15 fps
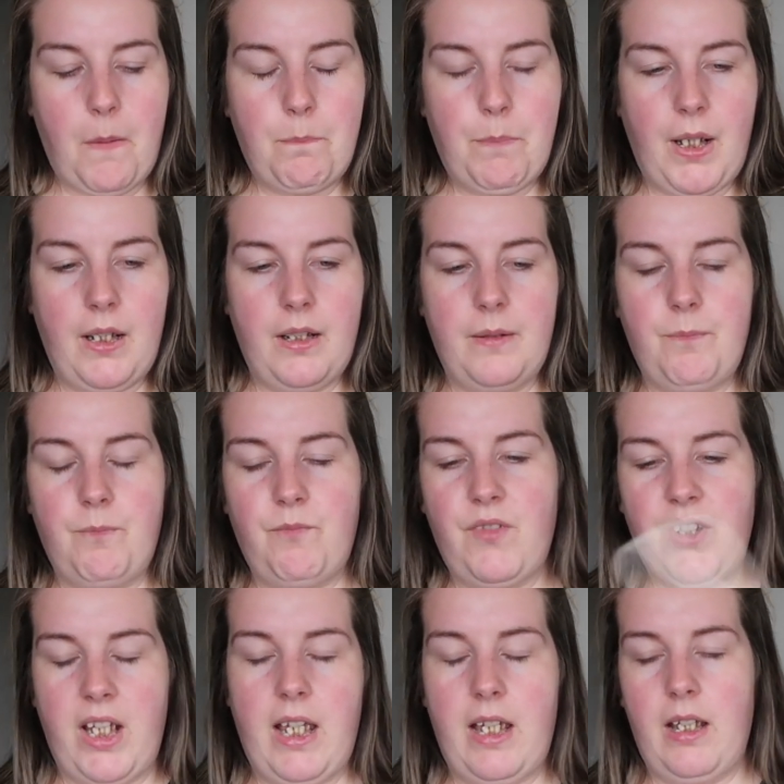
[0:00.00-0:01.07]
But
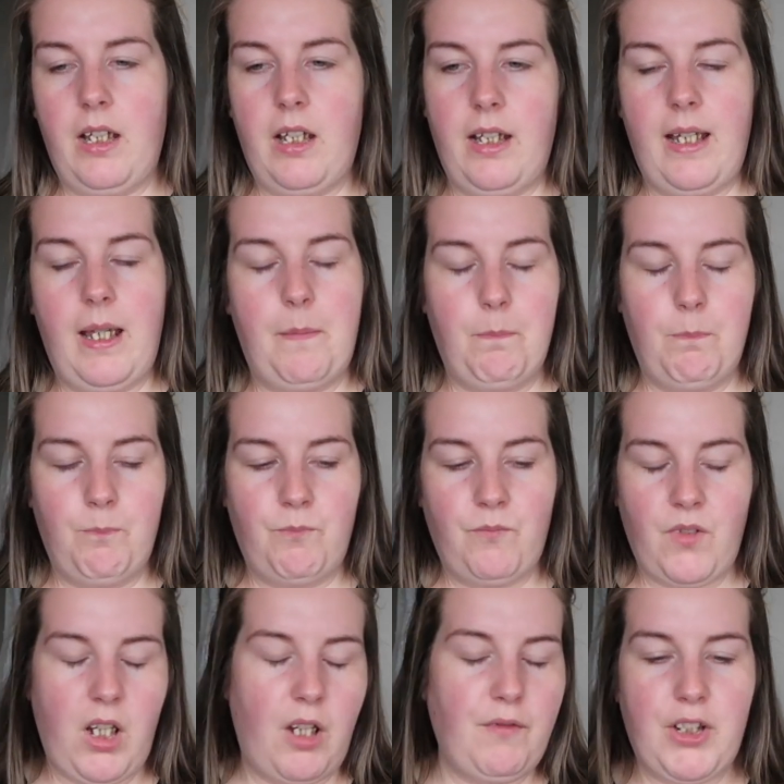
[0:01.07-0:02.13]
yeah,
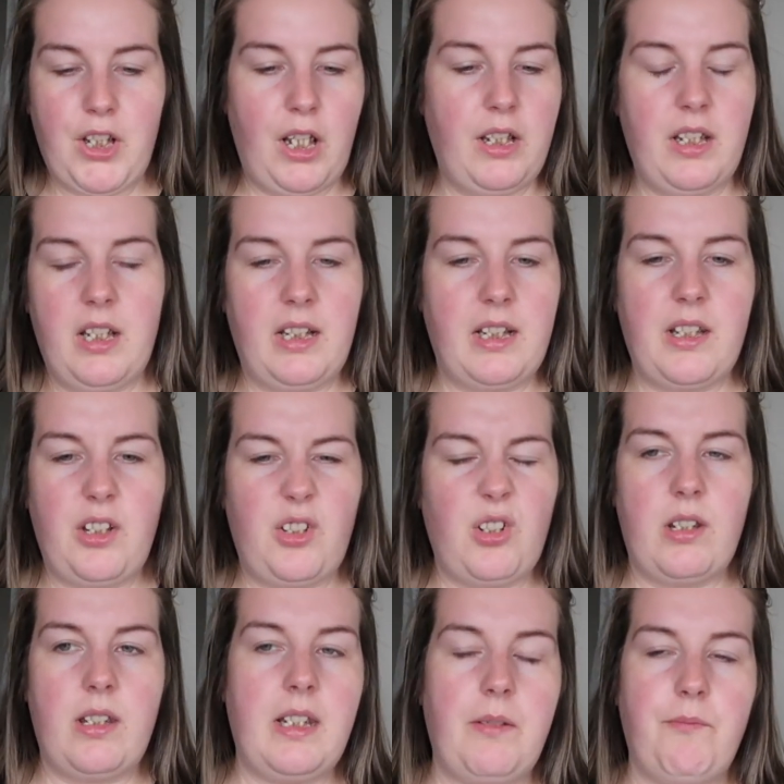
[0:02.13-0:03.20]
I returned it because I
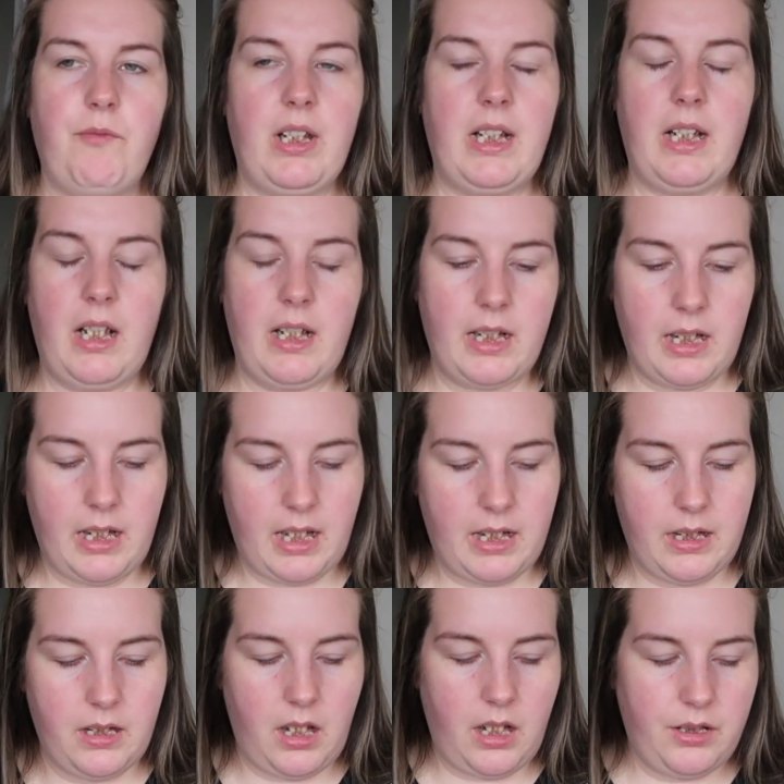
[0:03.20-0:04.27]
just didn't really like it,
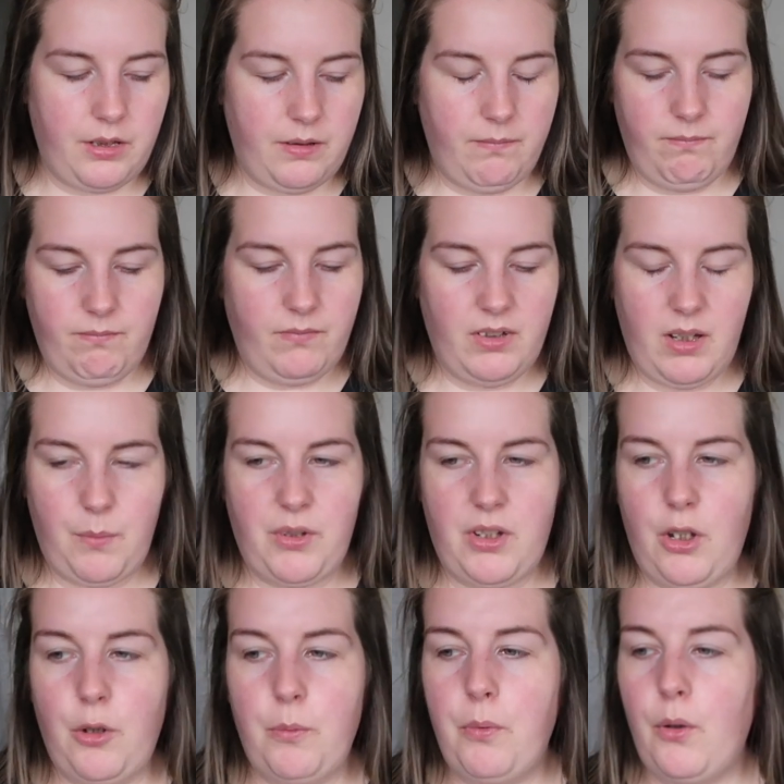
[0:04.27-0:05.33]
and there was
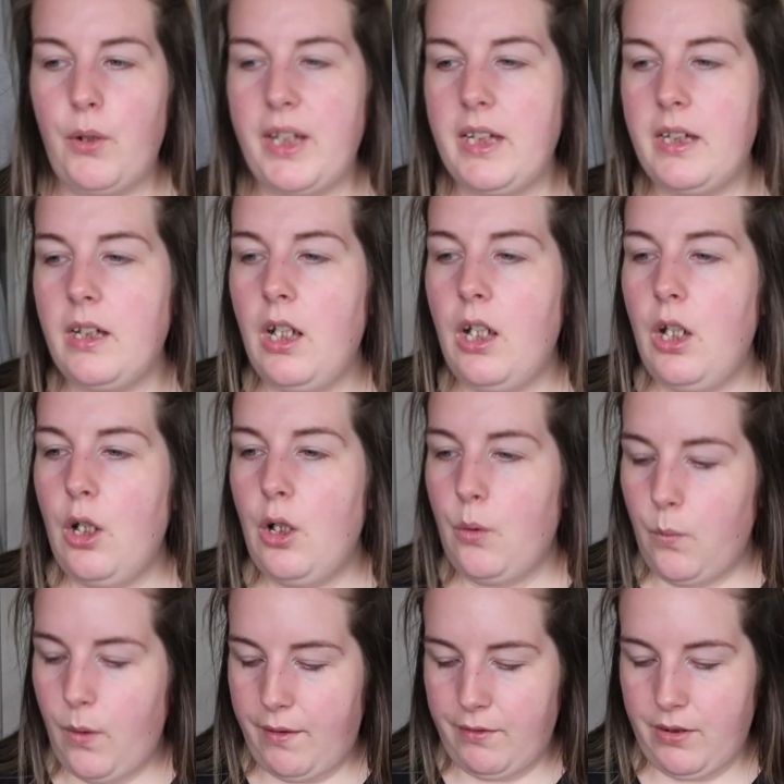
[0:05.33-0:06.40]
no point.
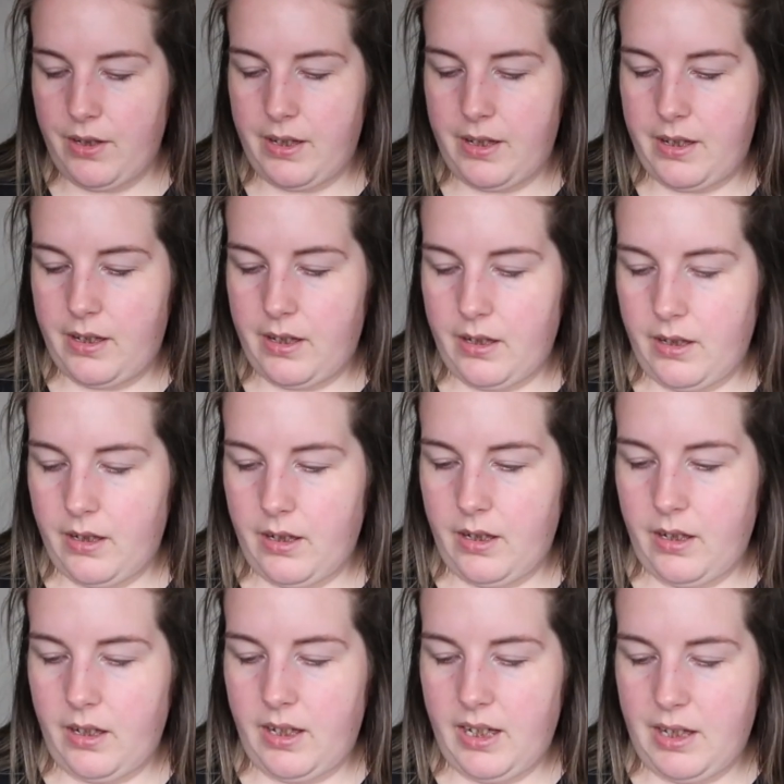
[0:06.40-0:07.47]
Whereas
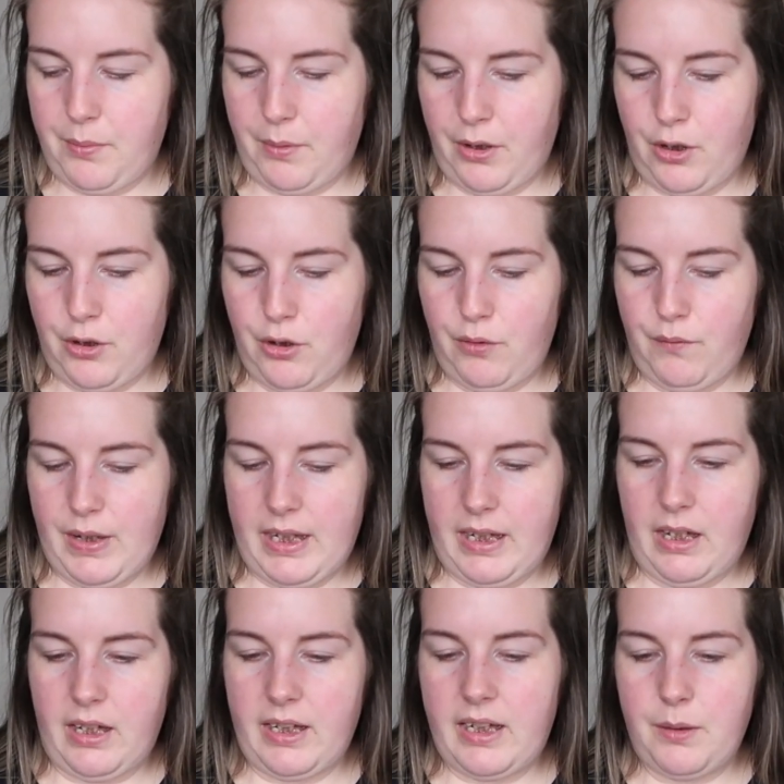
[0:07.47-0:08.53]
this one I do really
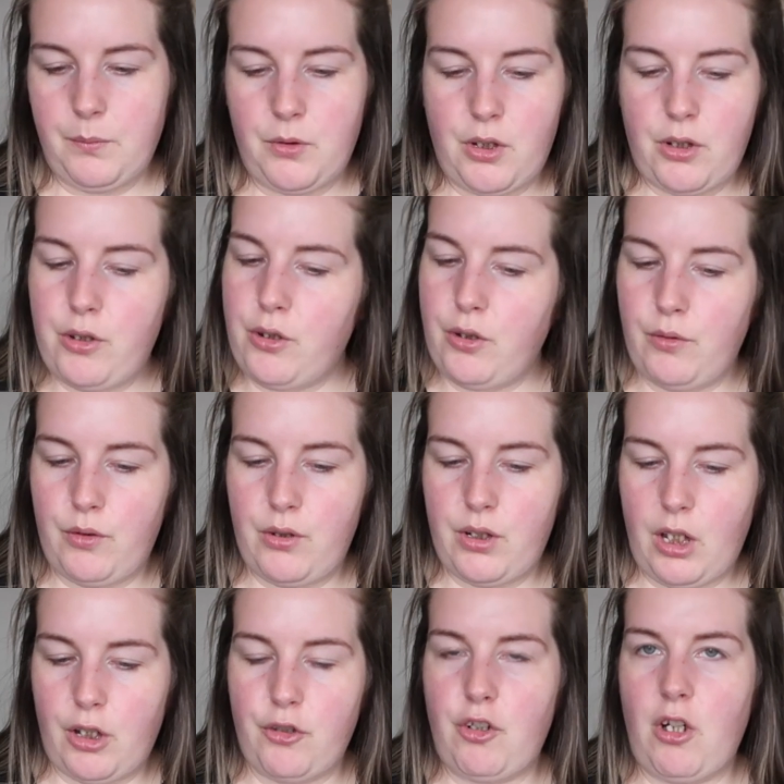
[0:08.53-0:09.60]
like. It was
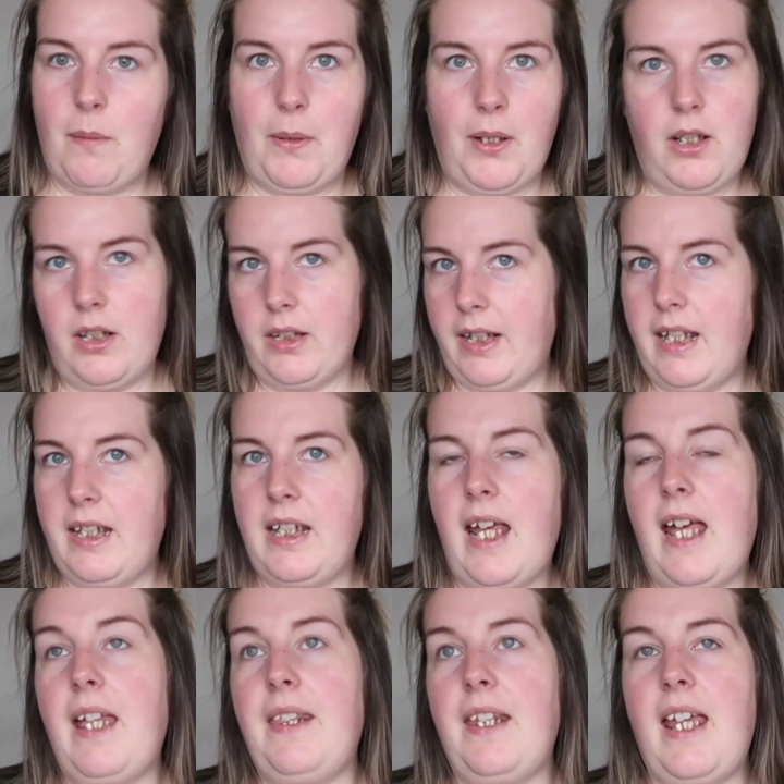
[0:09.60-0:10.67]
such a bargain,
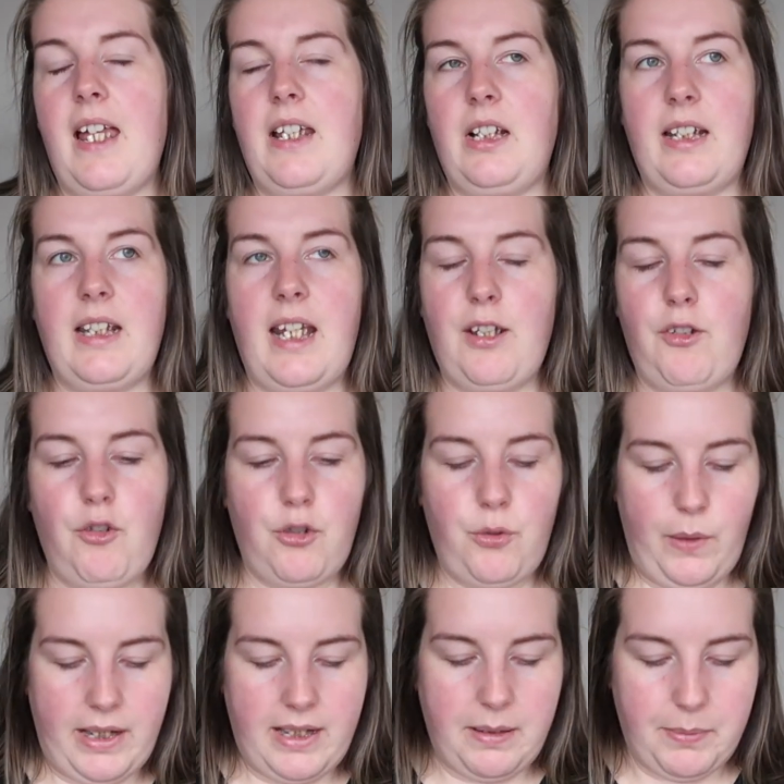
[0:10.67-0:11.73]
and they had like an extra
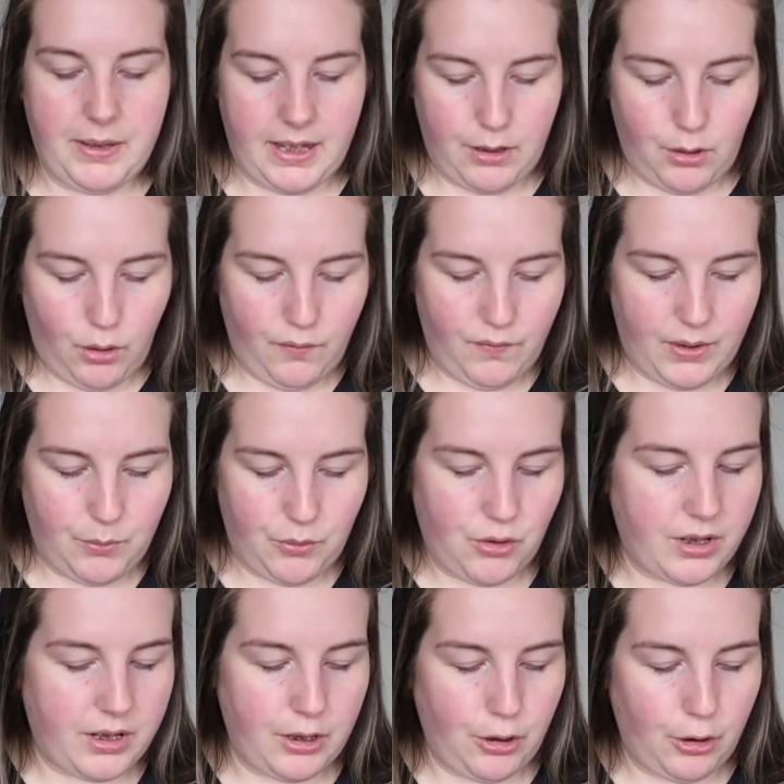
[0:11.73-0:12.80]
20% off, and it was
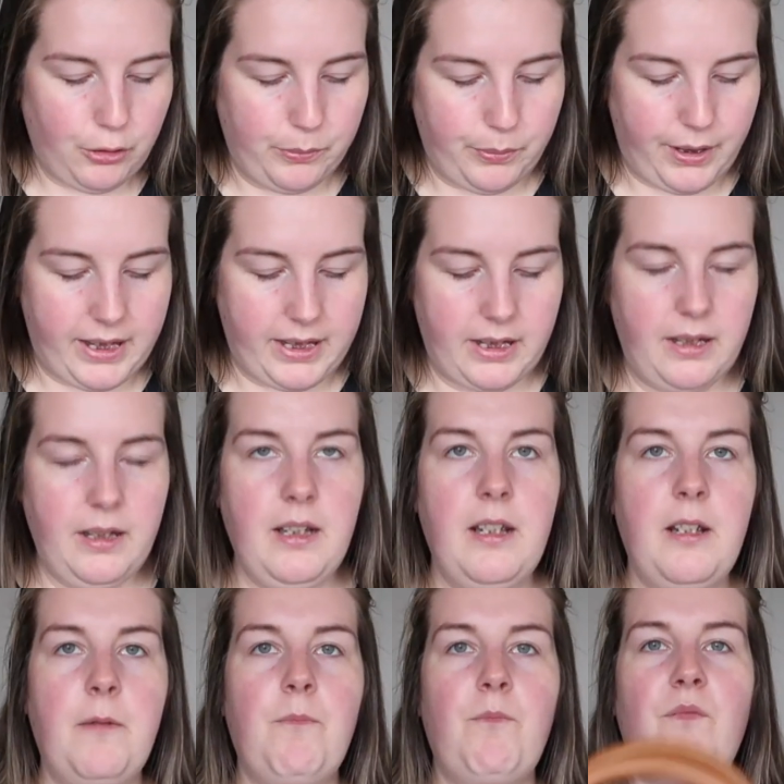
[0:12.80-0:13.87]
just a no-brainer.
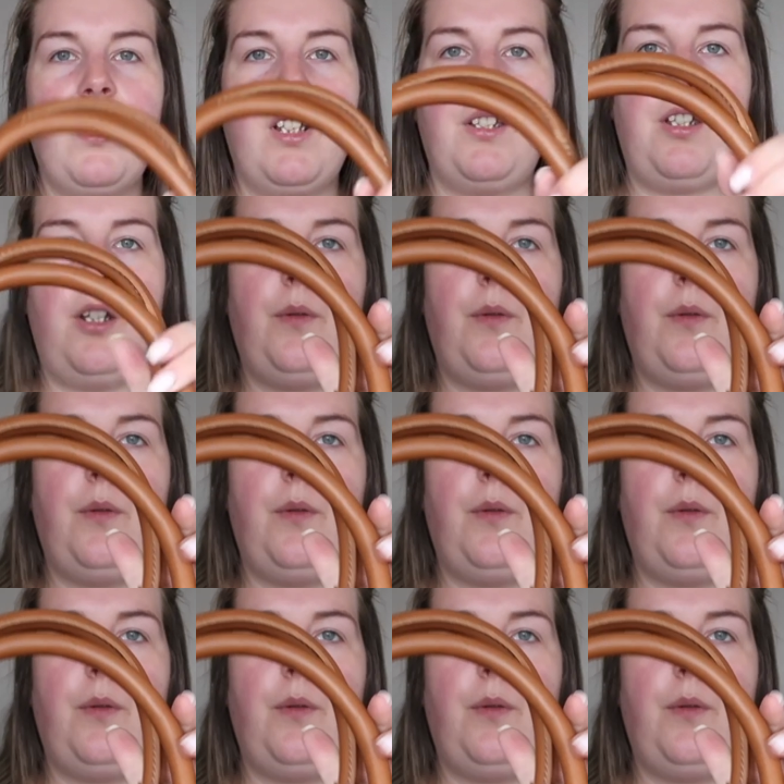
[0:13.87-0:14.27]
So